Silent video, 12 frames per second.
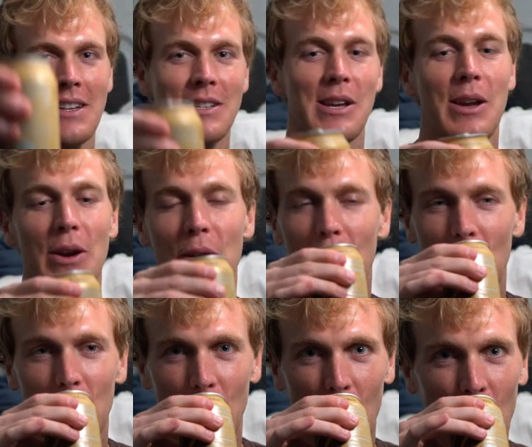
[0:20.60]
Cheers.
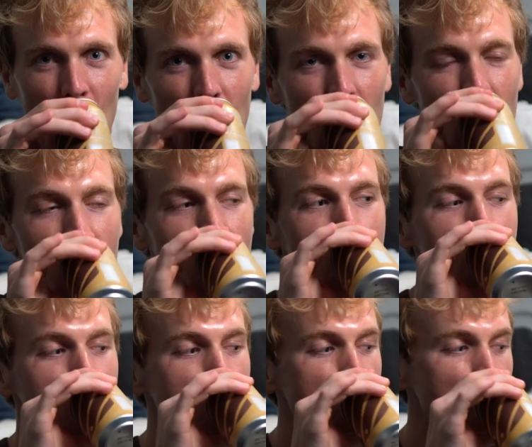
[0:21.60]

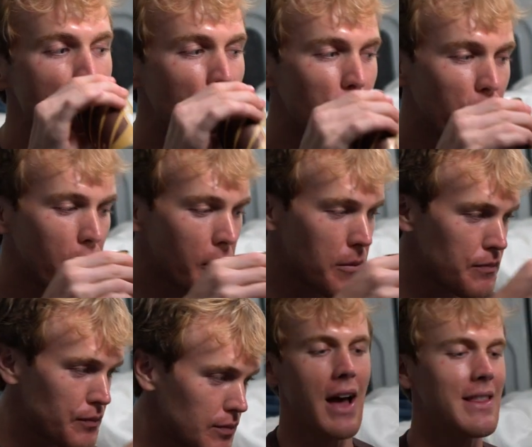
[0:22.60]
Okay,
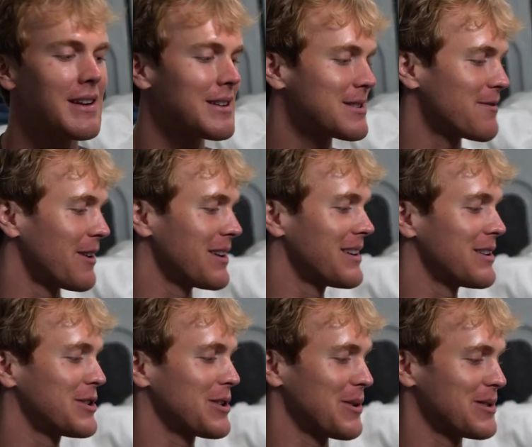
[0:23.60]
James. I think it's funny to
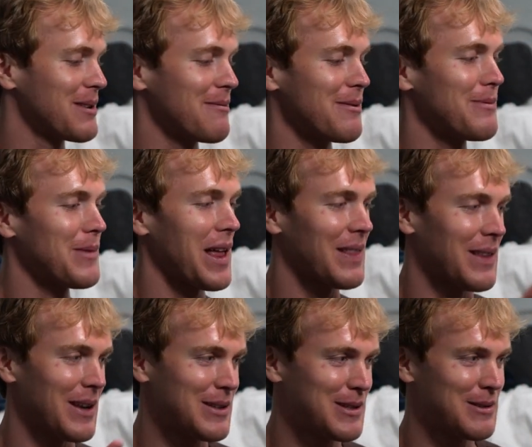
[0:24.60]
show someone like
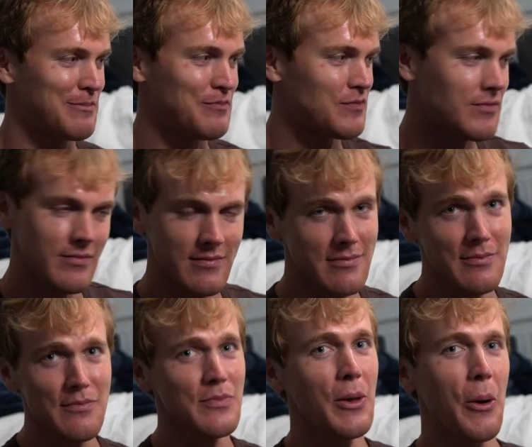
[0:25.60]
this,
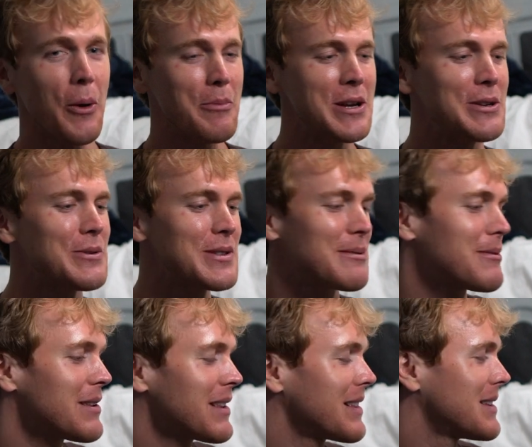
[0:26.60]
or me doing
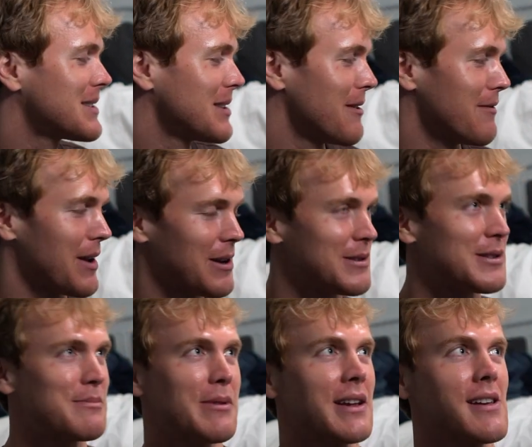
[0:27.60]
something like this in the van
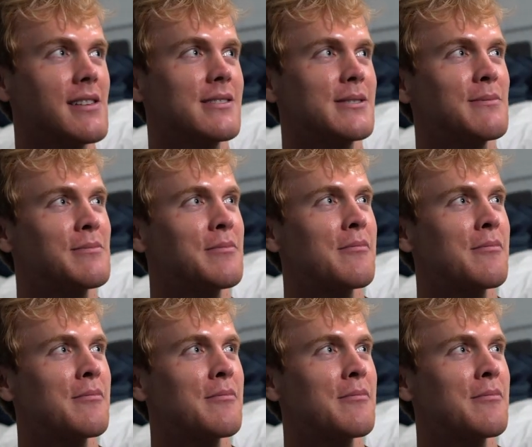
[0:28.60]
just because